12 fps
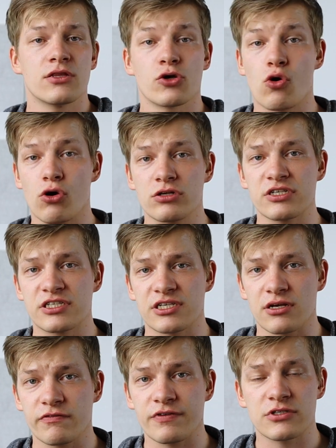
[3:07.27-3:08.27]
The course
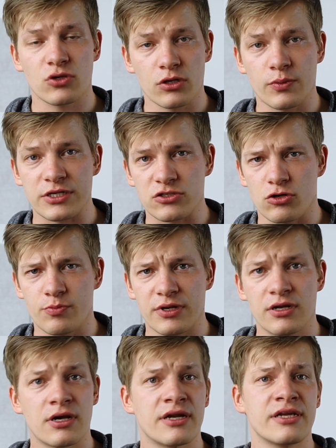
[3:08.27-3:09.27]
itself is always
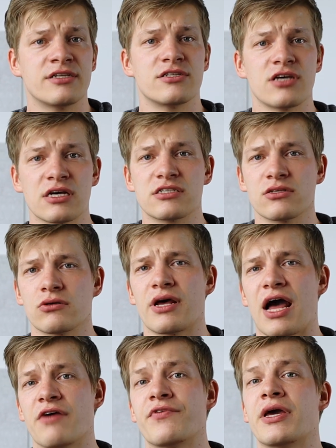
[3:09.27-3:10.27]
open, and it does not
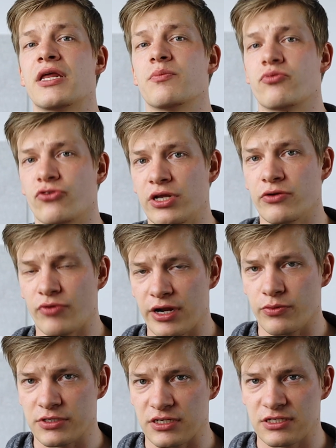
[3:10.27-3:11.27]
have any
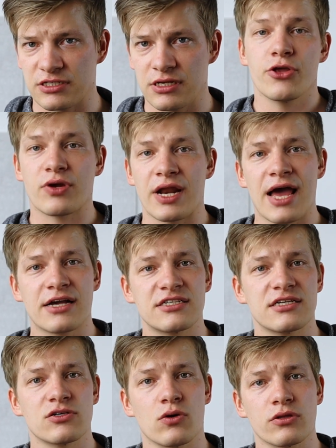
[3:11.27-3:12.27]
prerequisites. You can
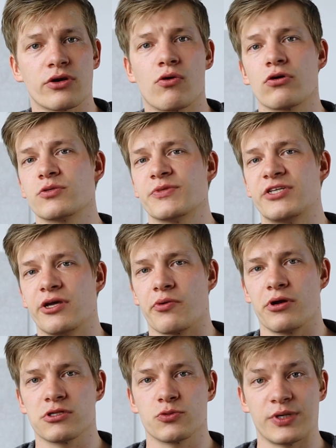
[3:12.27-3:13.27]
access all the course
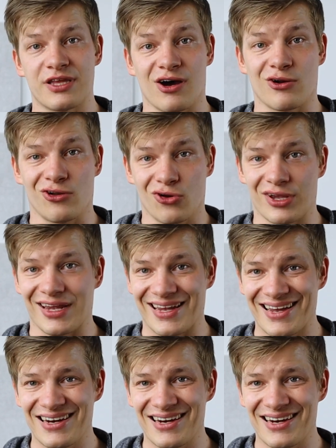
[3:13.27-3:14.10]
materials without logging